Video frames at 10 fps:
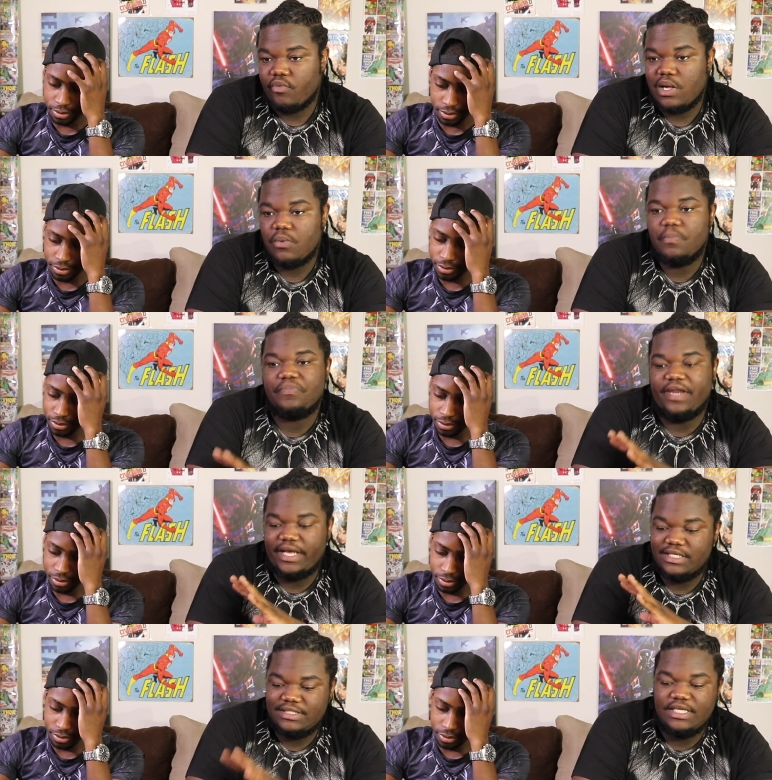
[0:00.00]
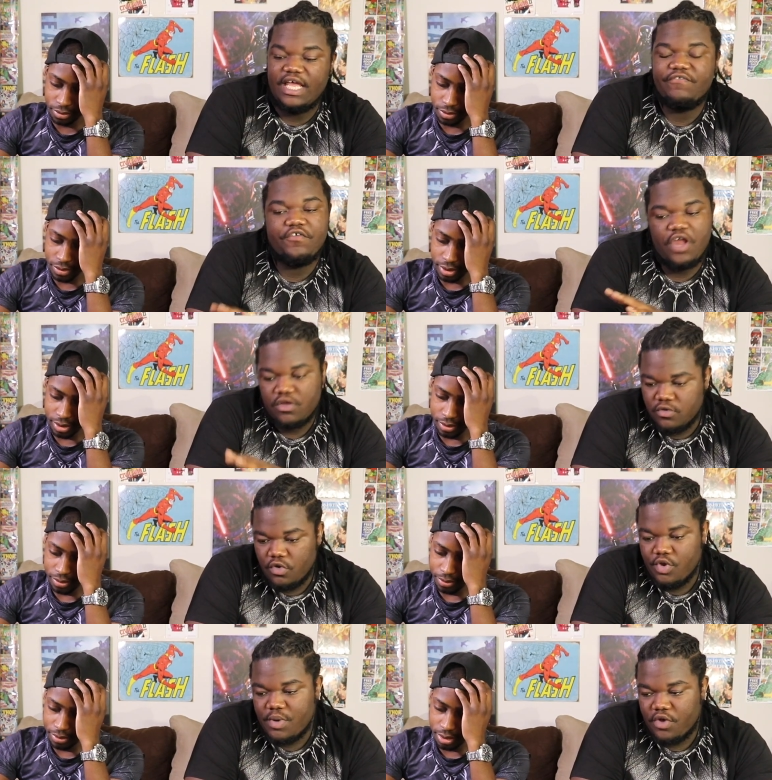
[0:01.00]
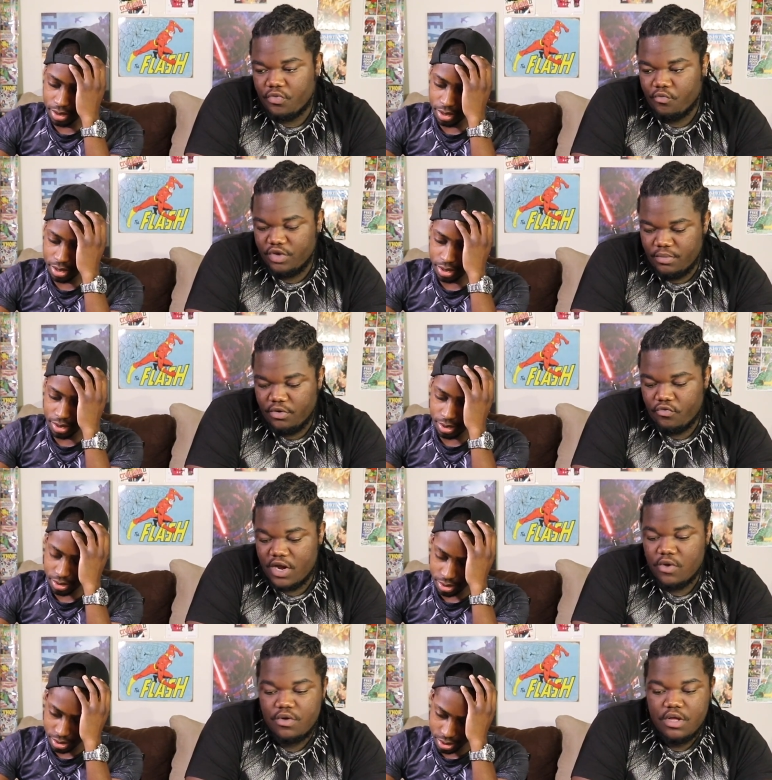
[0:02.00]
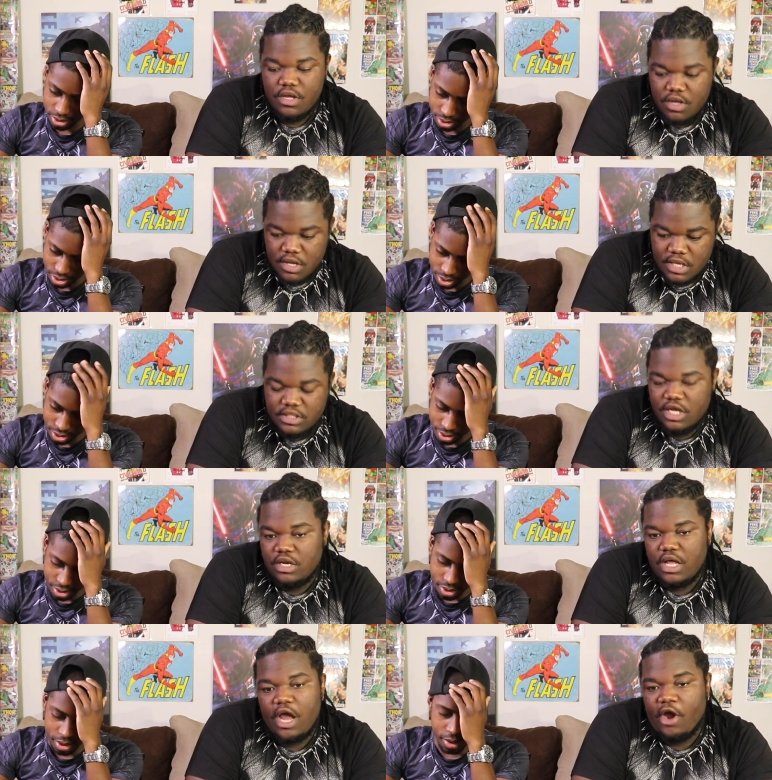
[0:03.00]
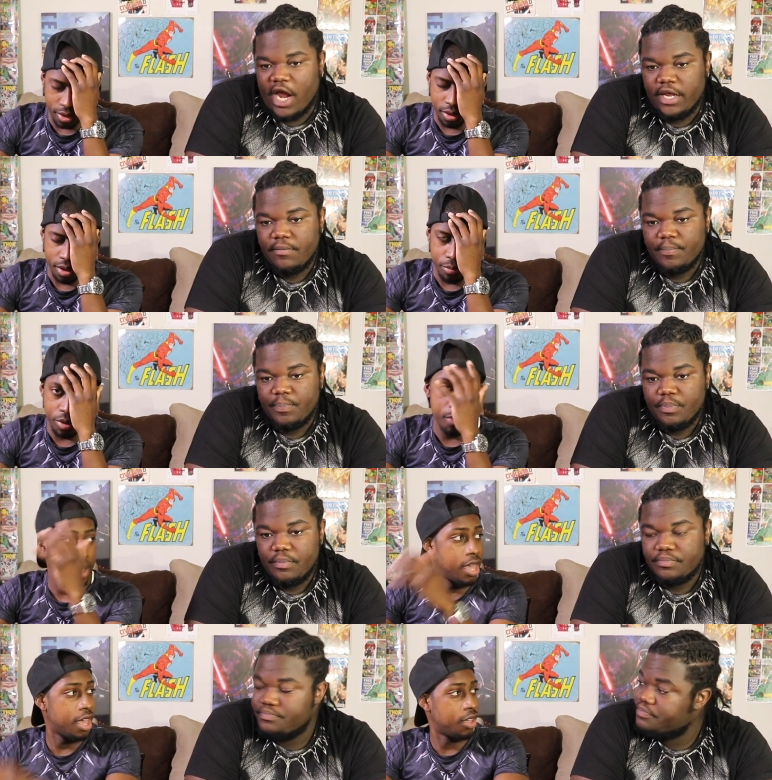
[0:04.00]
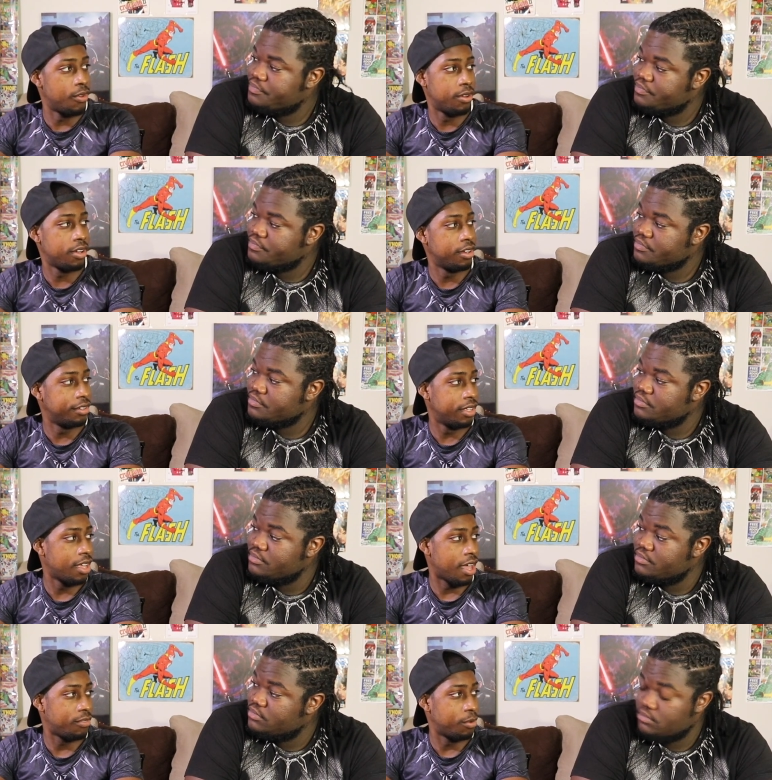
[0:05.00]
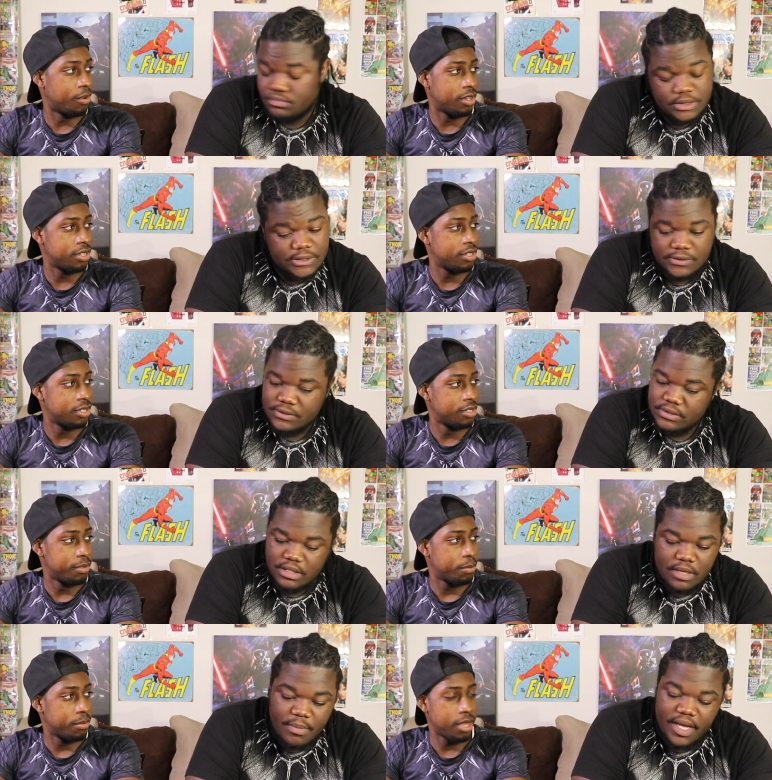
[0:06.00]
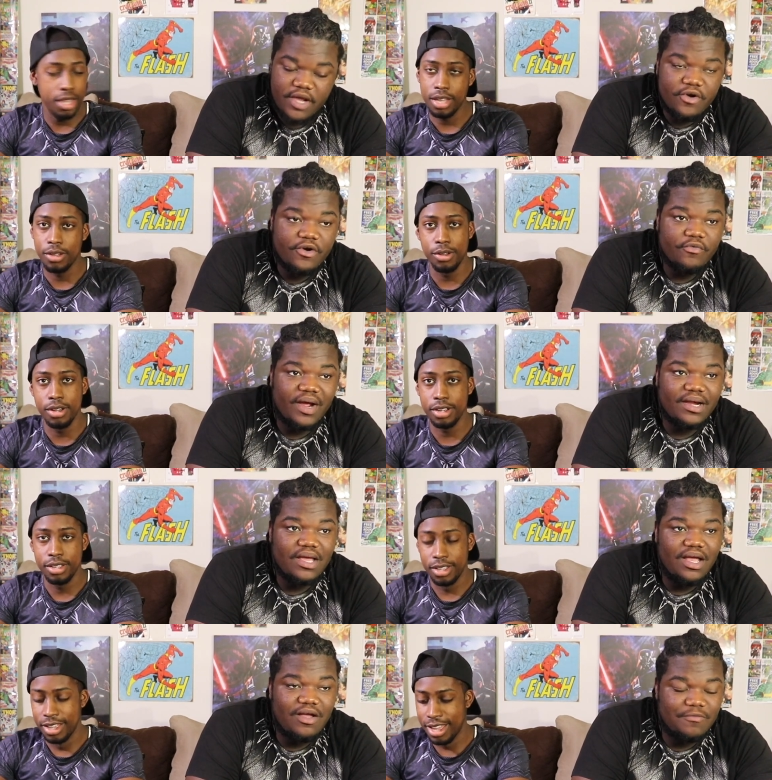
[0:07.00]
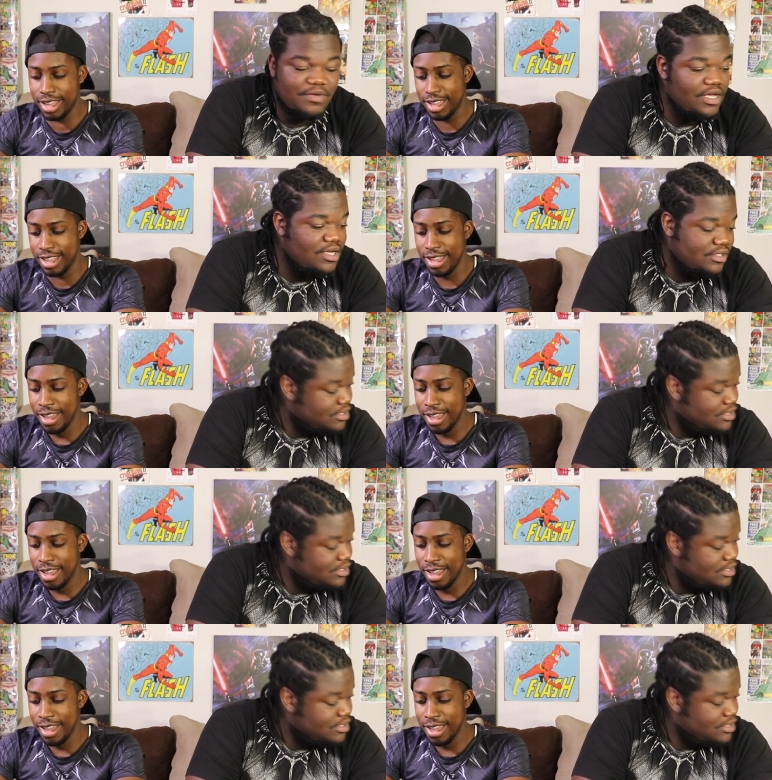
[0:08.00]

Speaker 1: route, then I can see it. If they're not going to rebirth rebirth route, then all right.
Speaker 2: Bro, my head gonna hurt afterwards. My, my
Speaker 1: head, head, hurting right hurt. now, B.